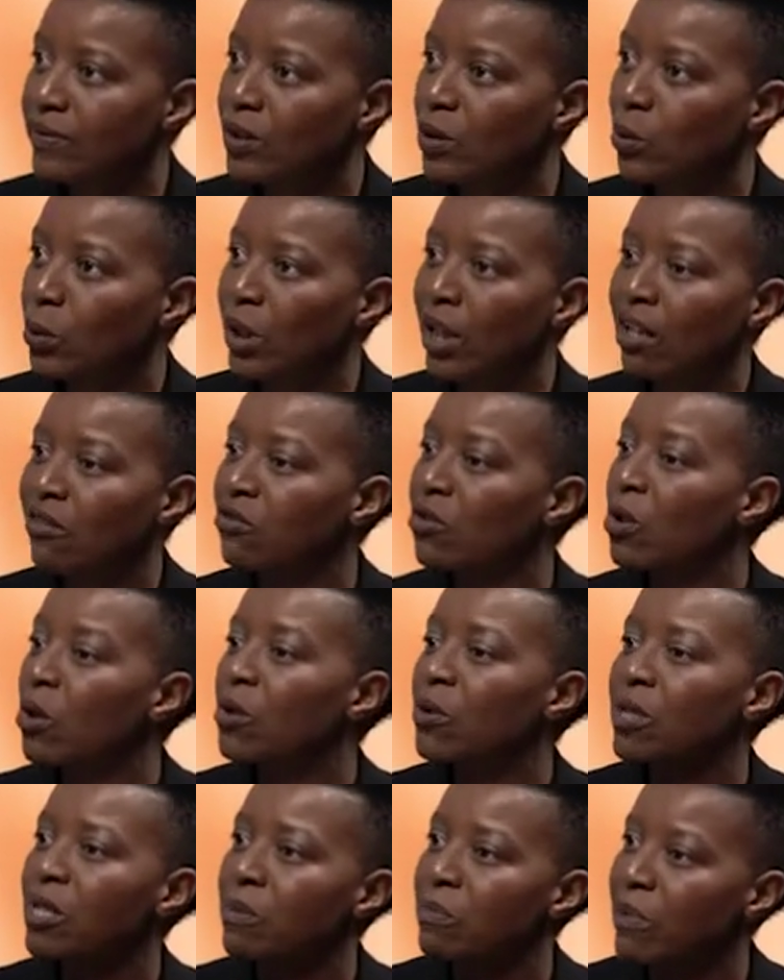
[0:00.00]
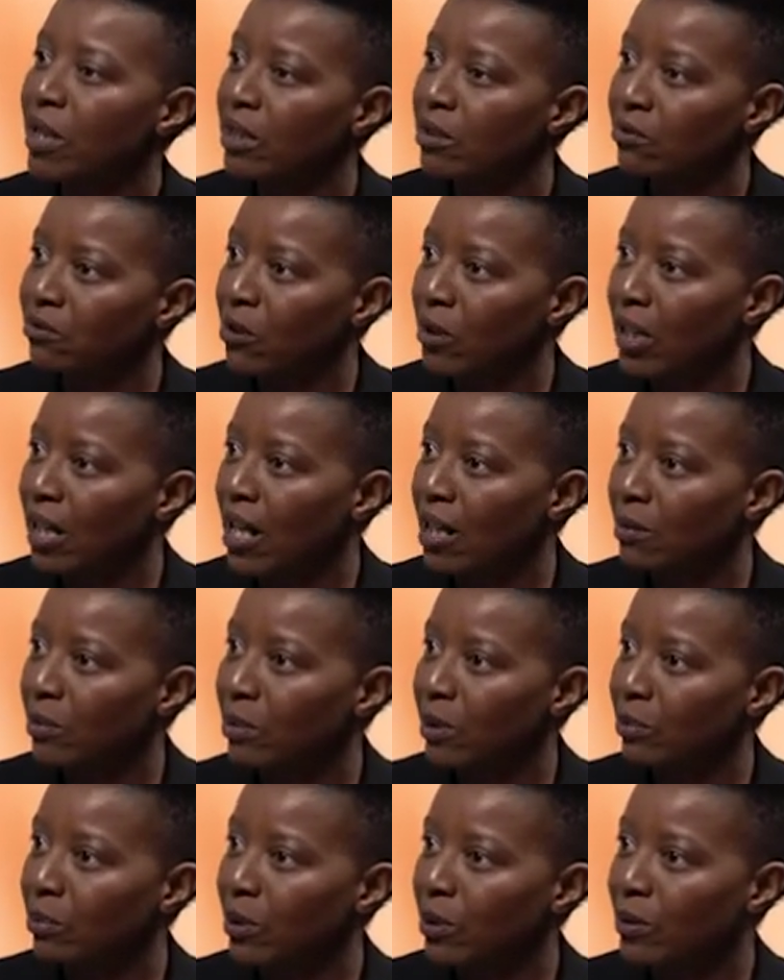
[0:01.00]
we have no respect for young
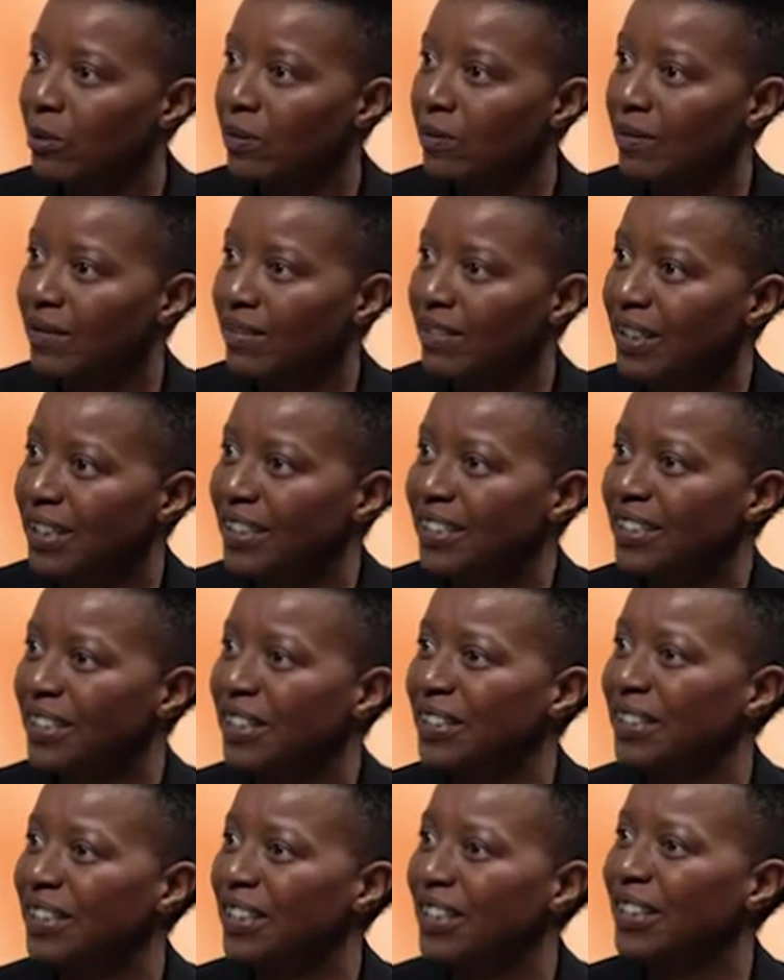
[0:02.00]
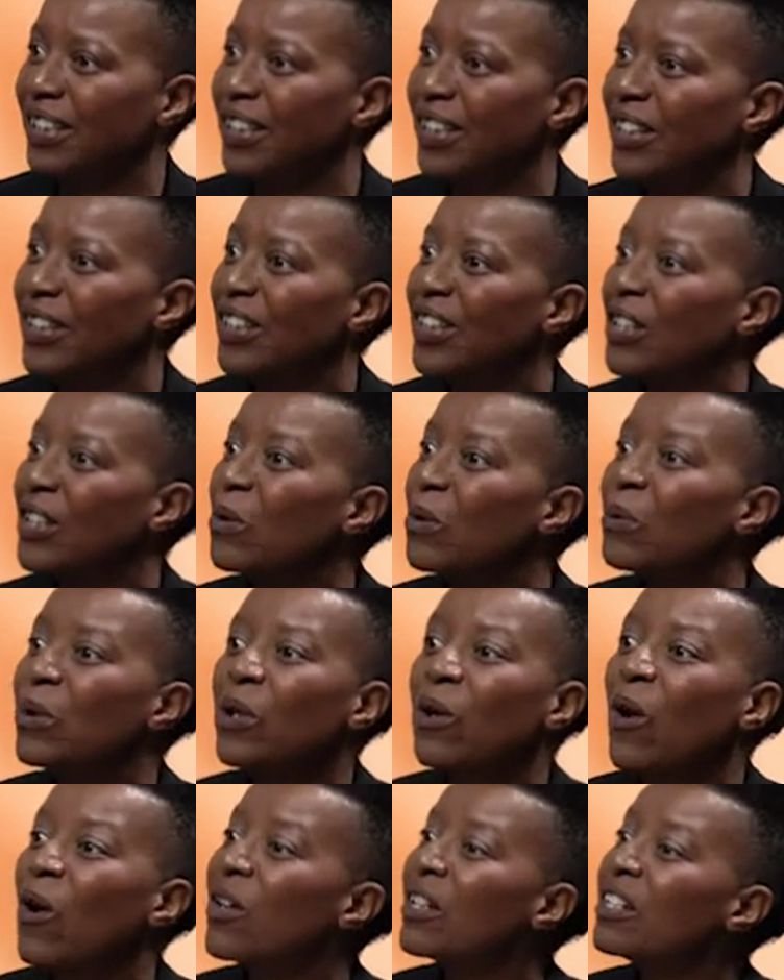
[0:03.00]
people oh. We
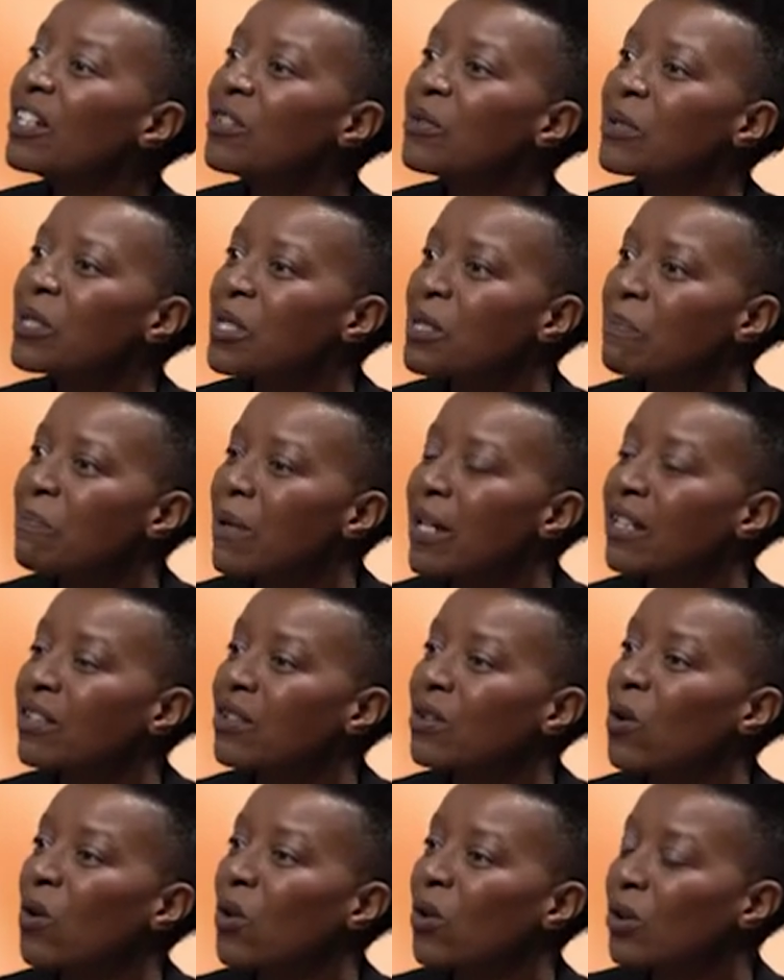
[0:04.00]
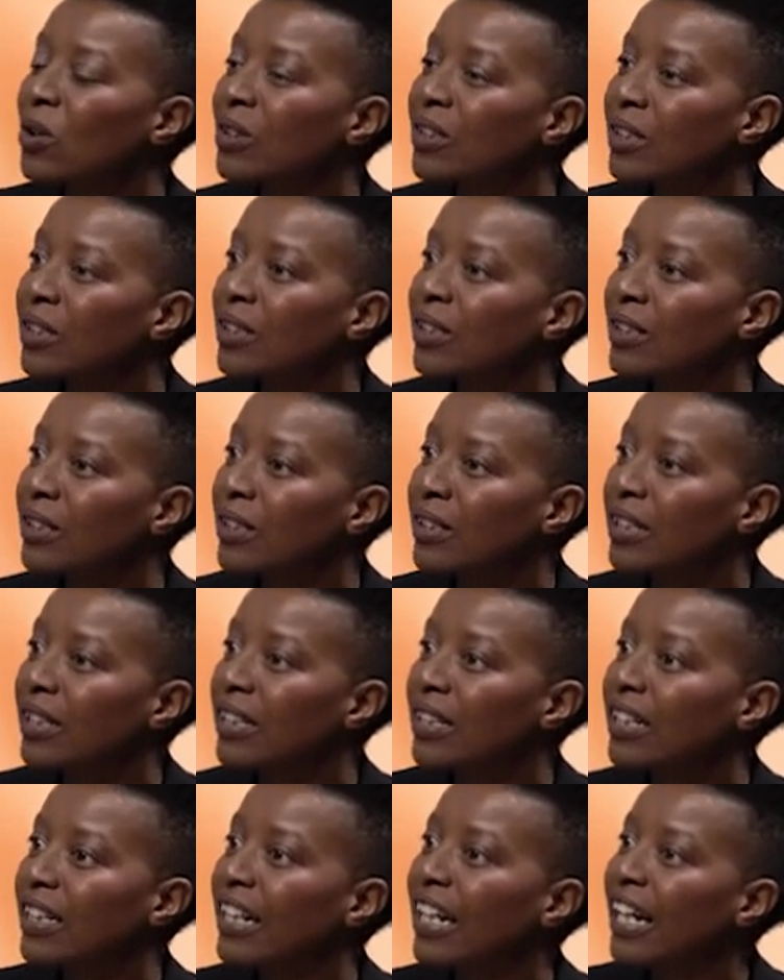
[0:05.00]
only respect older
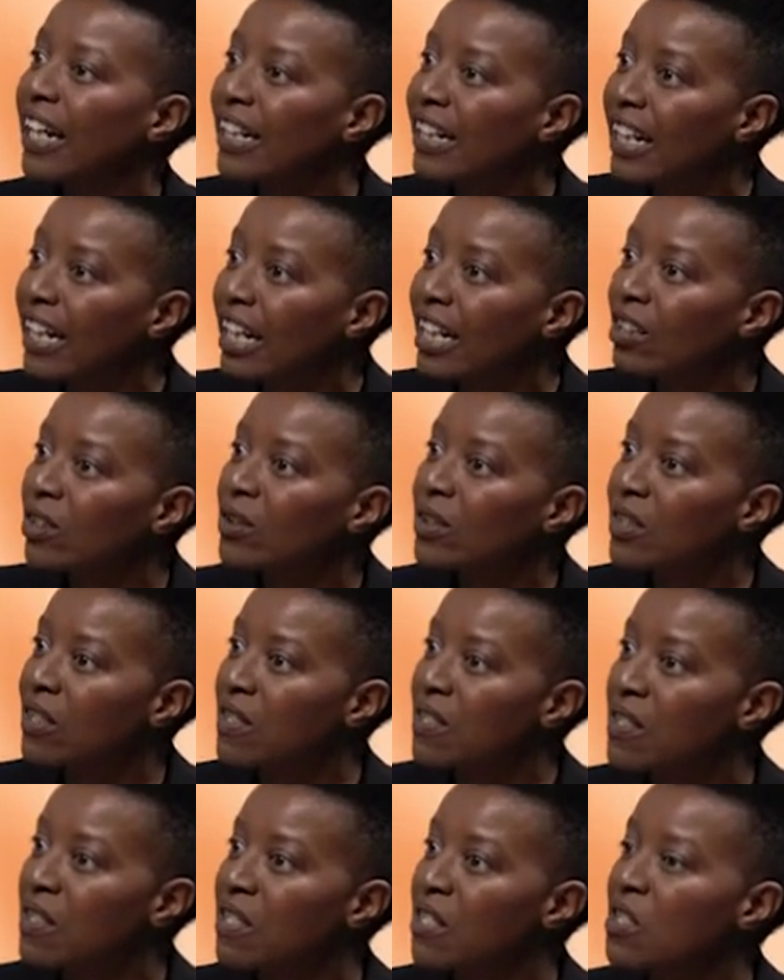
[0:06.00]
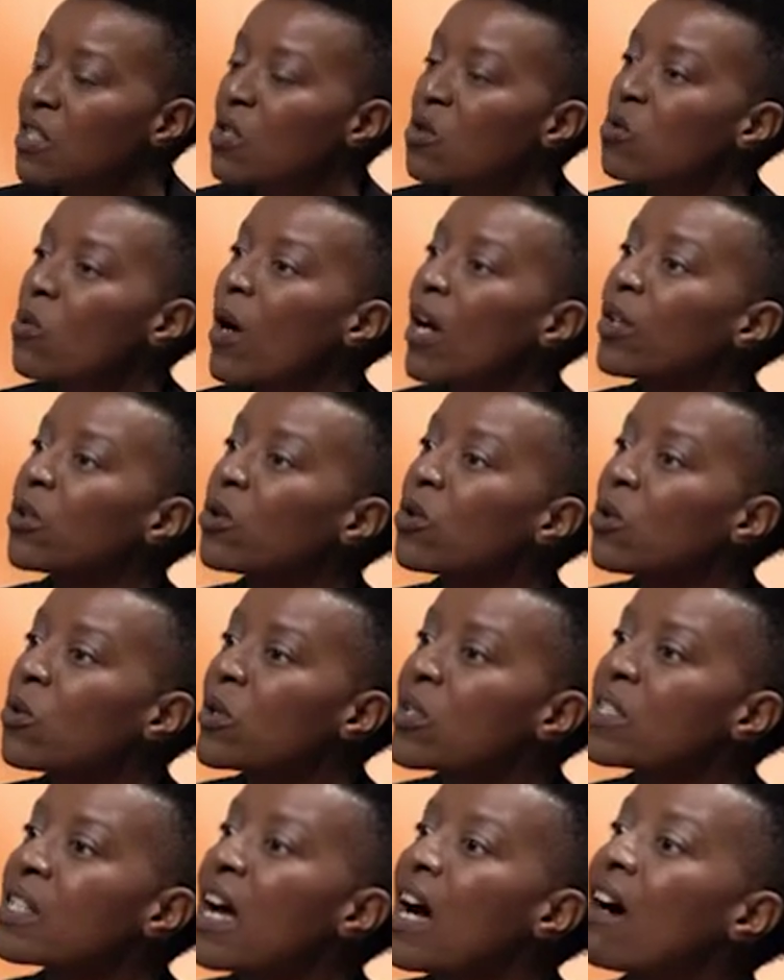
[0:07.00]
and elders. This is why you
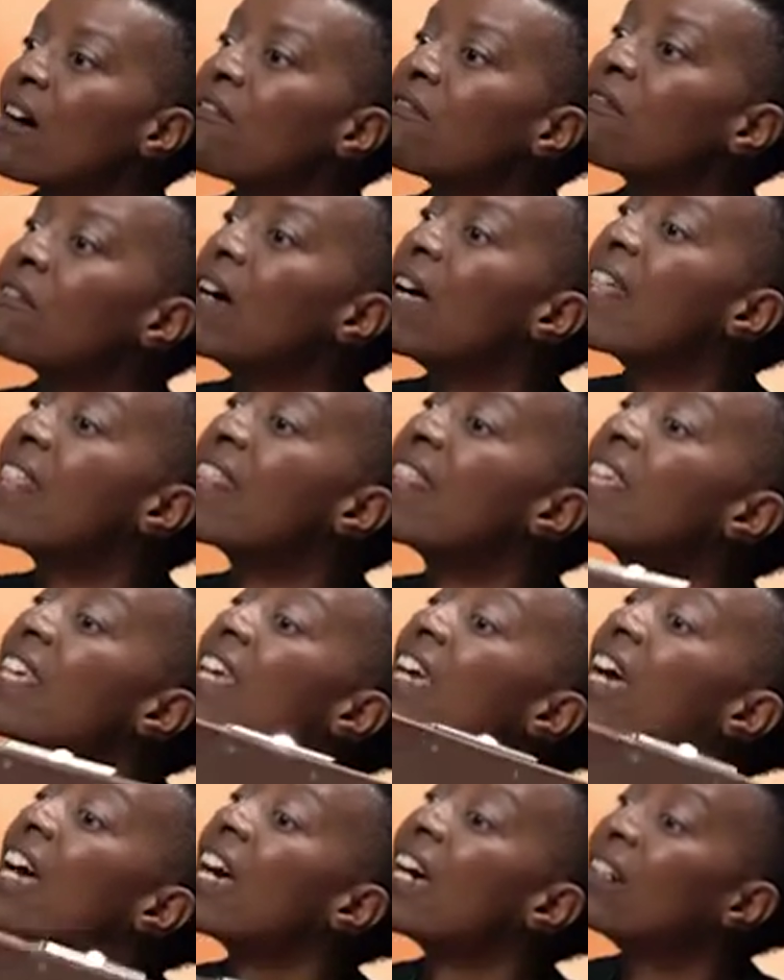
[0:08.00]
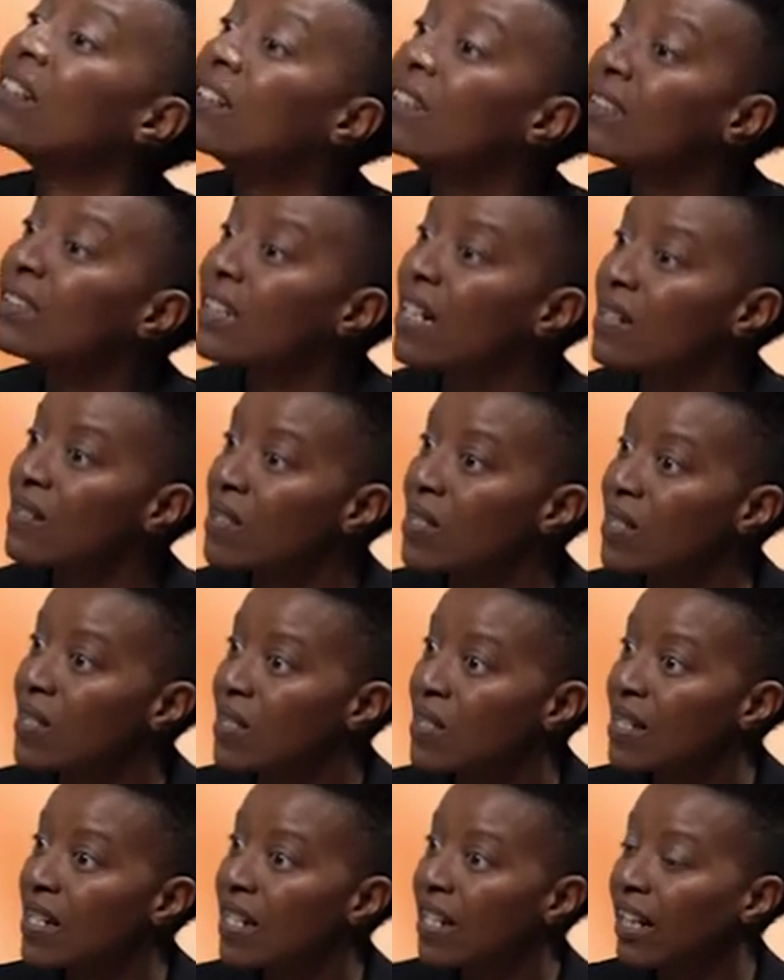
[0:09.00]
always have the elders. Yeah.